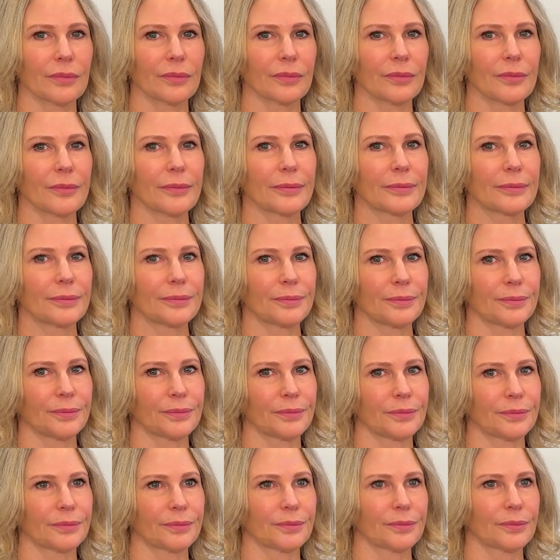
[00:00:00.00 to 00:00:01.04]

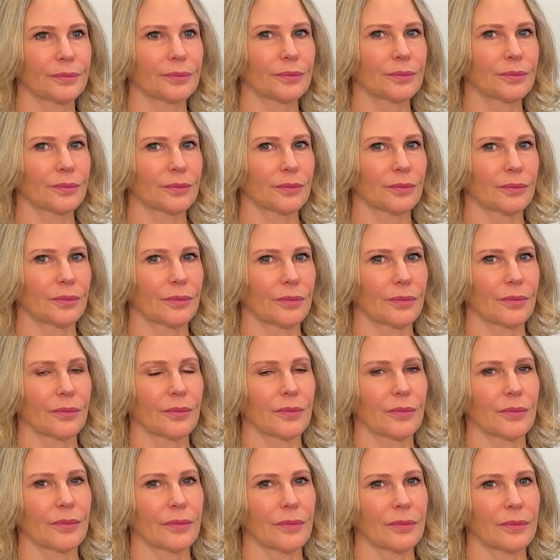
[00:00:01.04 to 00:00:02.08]

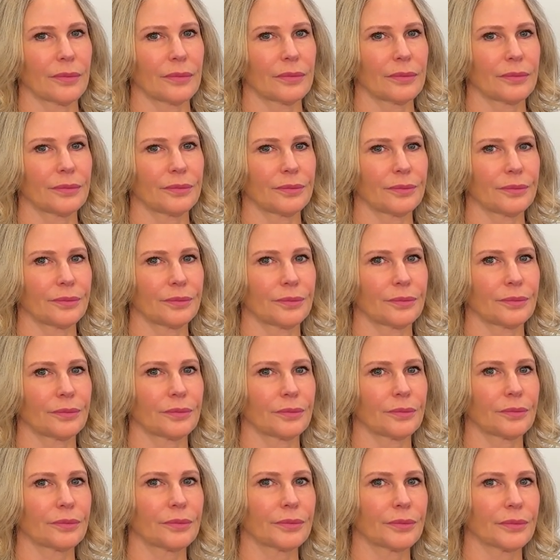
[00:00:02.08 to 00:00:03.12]

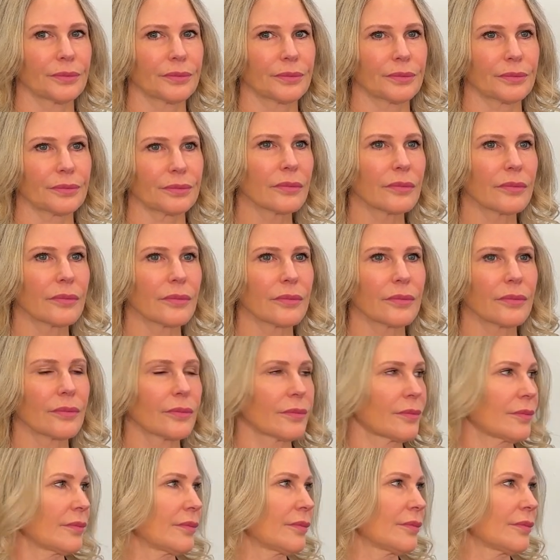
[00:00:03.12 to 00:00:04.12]
This person isn't speaking.